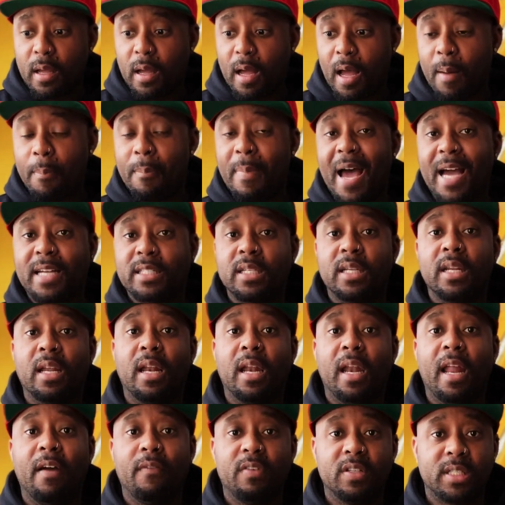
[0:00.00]
imagine the
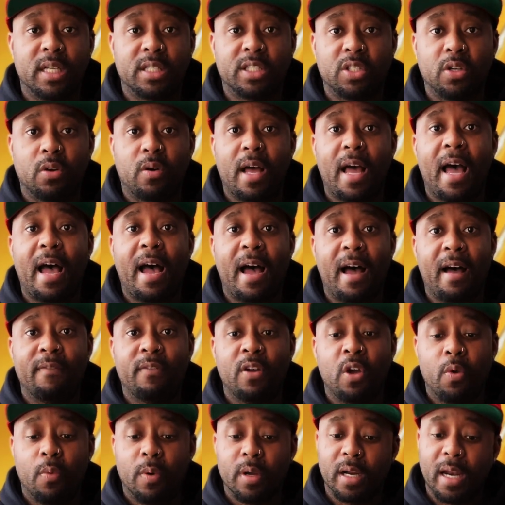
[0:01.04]
leverage that you'll have
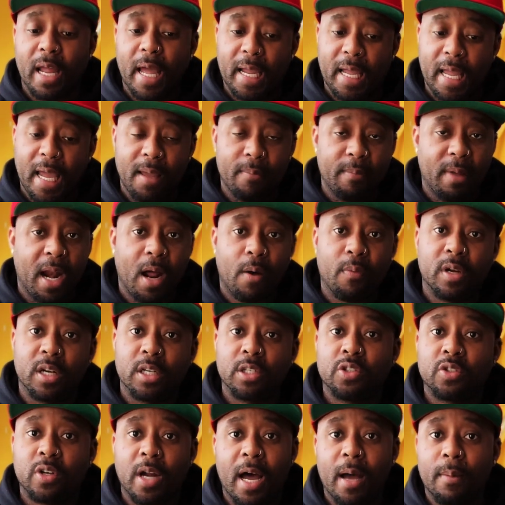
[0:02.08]
when you're like, hey man, I want
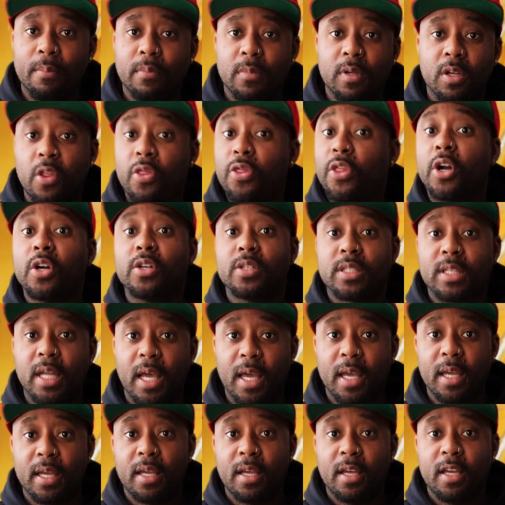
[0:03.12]
to drop
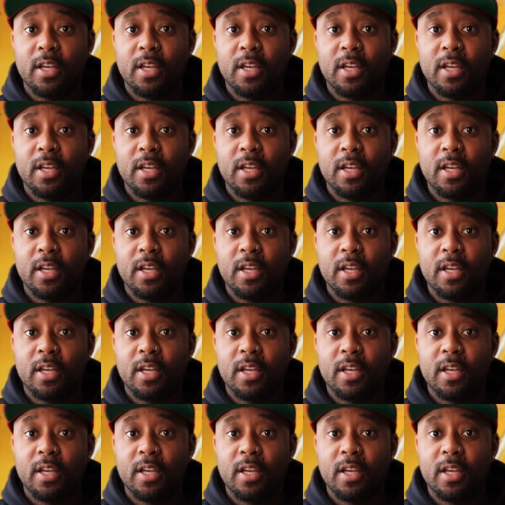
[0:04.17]
Thursday.